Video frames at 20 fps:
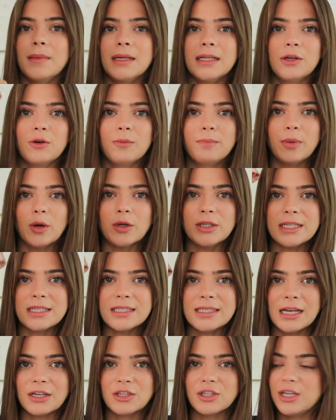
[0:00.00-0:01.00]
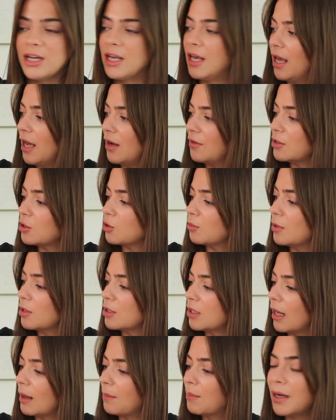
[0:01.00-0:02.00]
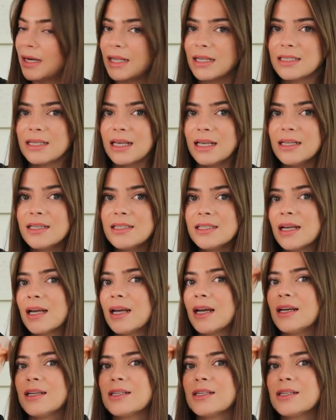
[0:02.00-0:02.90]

little bodice section here is almost like pleated.